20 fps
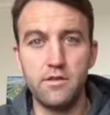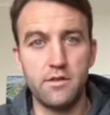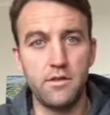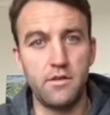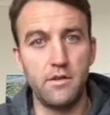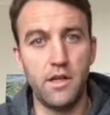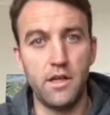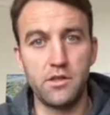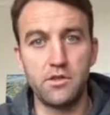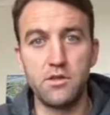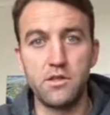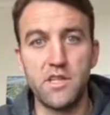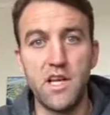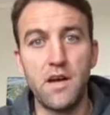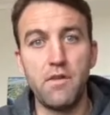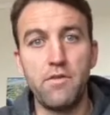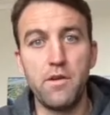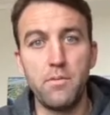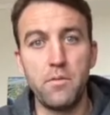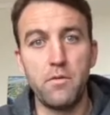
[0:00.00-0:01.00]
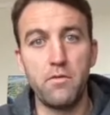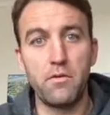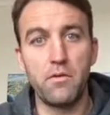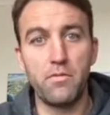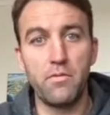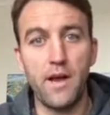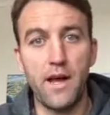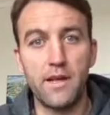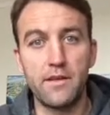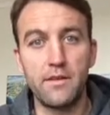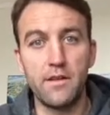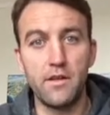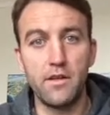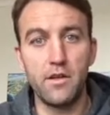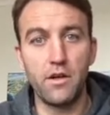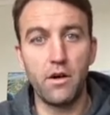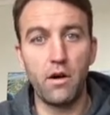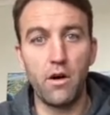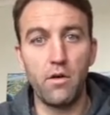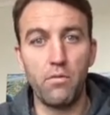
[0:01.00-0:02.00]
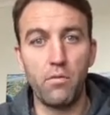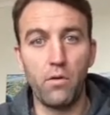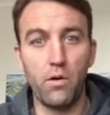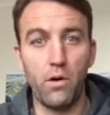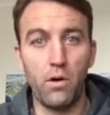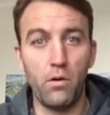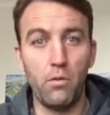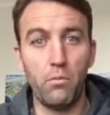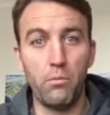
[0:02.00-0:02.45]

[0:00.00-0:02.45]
and should definitely be reflected in your overall